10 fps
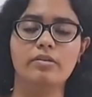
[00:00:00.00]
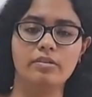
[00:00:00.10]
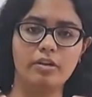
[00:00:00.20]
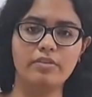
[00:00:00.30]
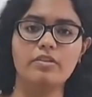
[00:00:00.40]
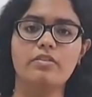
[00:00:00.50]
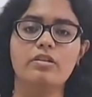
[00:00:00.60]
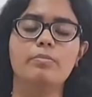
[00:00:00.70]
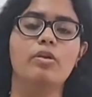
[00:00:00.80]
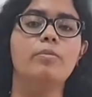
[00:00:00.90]
nervous
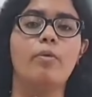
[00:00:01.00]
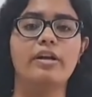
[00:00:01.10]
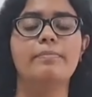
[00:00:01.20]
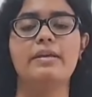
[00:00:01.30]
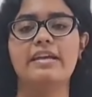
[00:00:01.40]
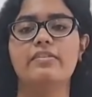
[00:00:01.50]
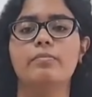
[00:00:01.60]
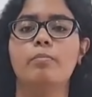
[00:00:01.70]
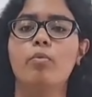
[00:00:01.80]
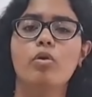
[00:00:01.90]
system or the body makes
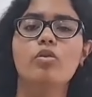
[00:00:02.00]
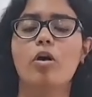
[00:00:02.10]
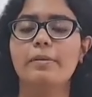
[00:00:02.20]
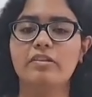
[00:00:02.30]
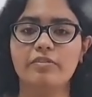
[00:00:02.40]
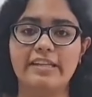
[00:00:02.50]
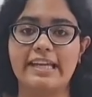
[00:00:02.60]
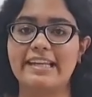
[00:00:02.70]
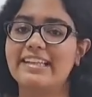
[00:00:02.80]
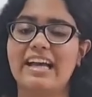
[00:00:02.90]
more copies of
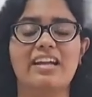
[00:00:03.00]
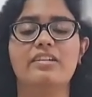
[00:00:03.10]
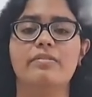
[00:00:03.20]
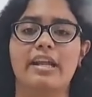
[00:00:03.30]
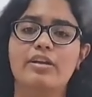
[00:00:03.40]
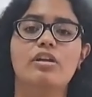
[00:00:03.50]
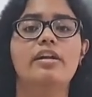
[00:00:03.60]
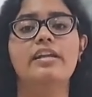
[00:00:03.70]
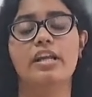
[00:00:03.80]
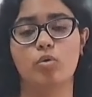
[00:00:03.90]
DNA than
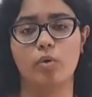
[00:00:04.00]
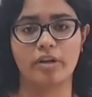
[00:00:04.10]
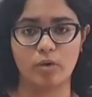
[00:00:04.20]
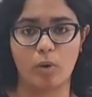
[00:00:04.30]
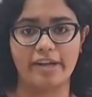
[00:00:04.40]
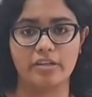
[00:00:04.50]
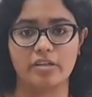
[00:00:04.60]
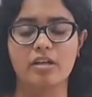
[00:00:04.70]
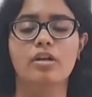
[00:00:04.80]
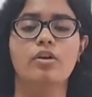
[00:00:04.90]
regularly required.